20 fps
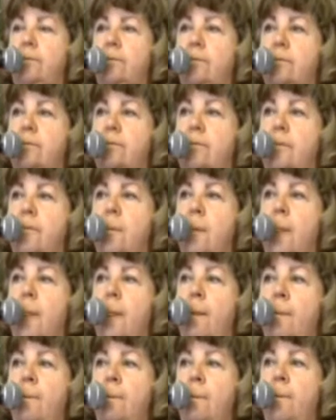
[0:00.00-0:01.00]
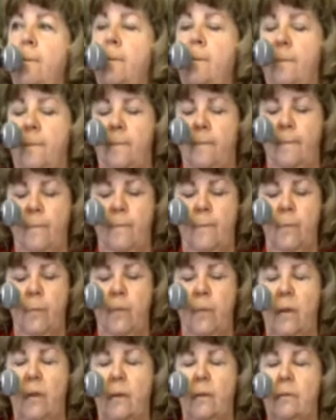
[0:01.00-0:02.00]

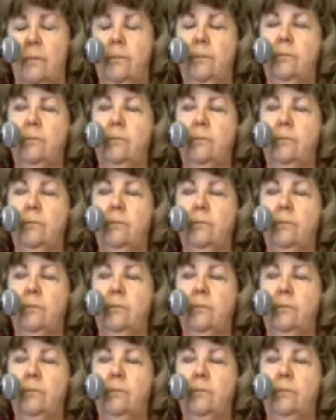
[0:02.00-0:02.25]
Nothing is said.